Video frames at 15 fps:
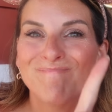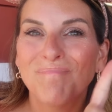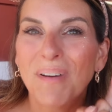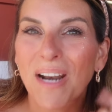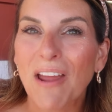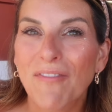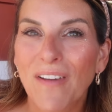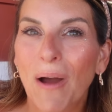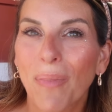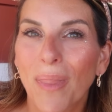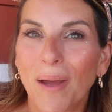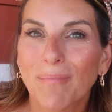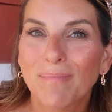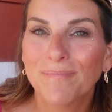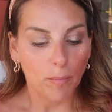but I found
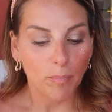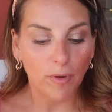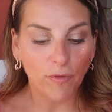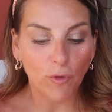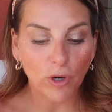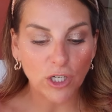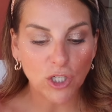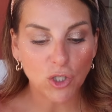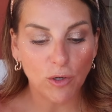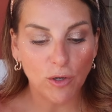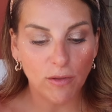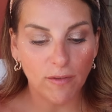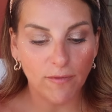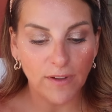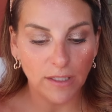them. Before I show
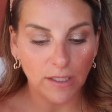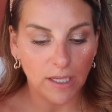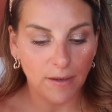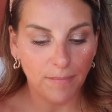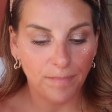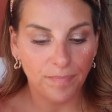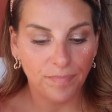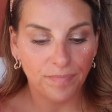you the villain,